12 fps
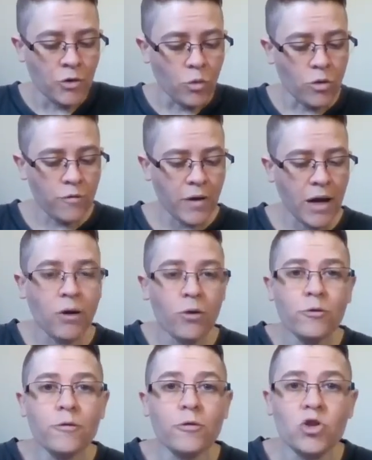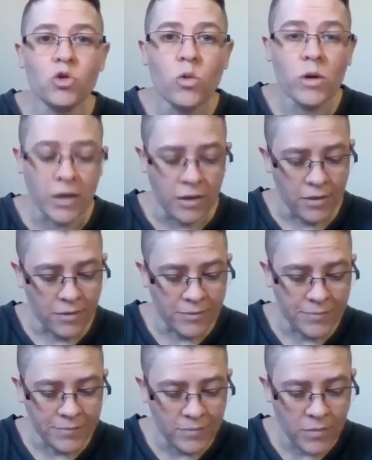The wolf howled for joy.
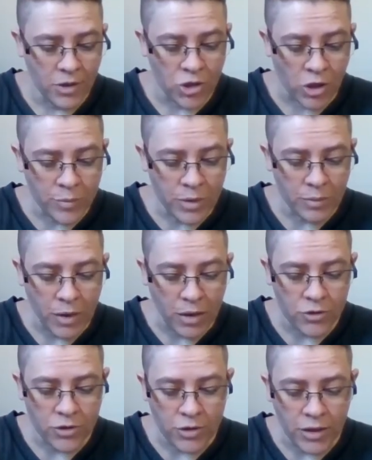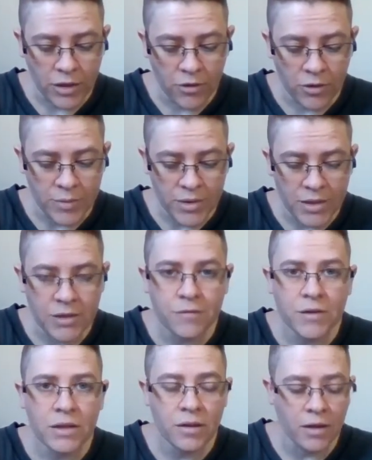Jumping Mouse could hear him
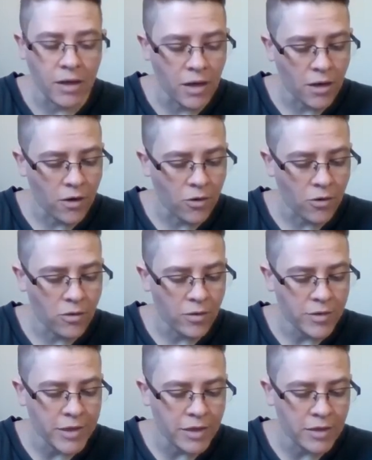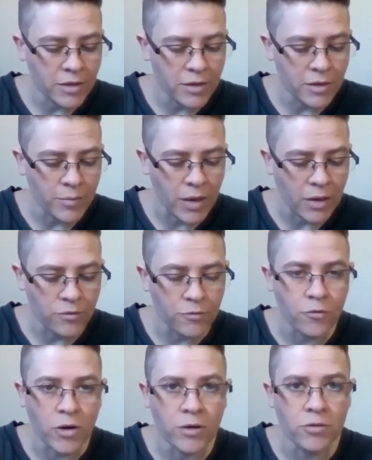sniffing the air, taking in the
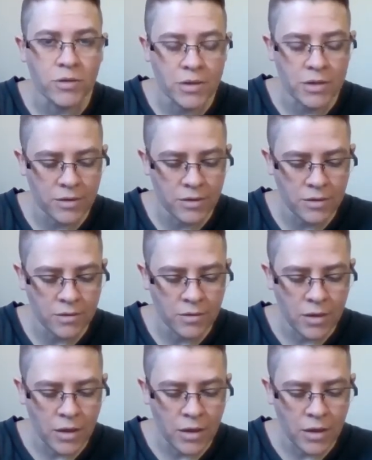mountain fragrances,